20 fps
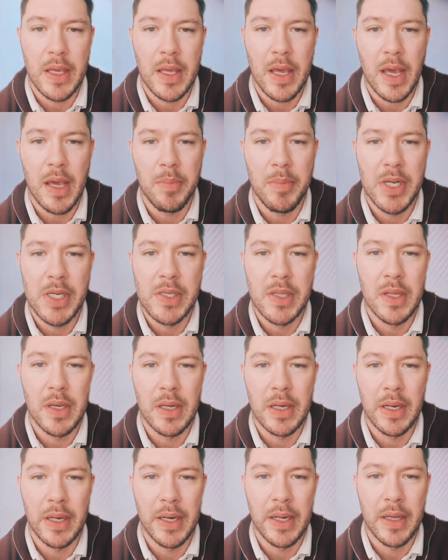came into the
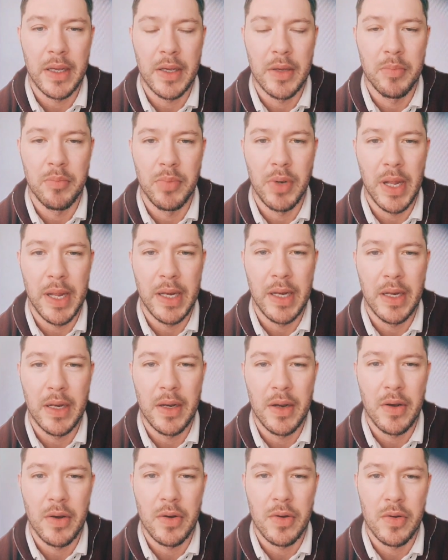clinic
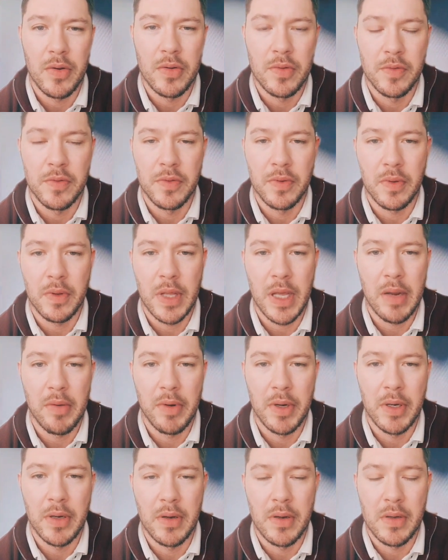complaining of
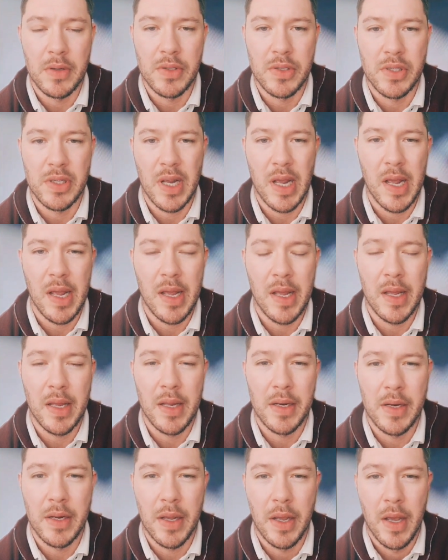hearing loss
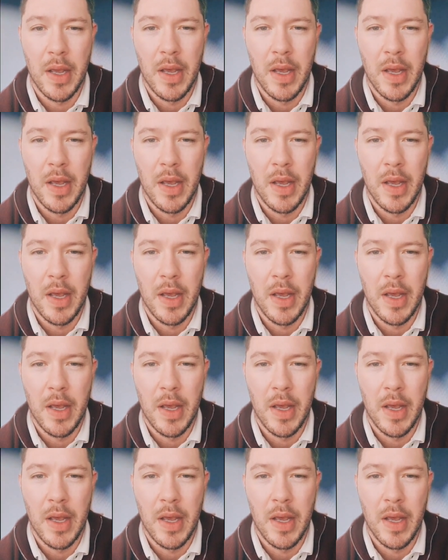and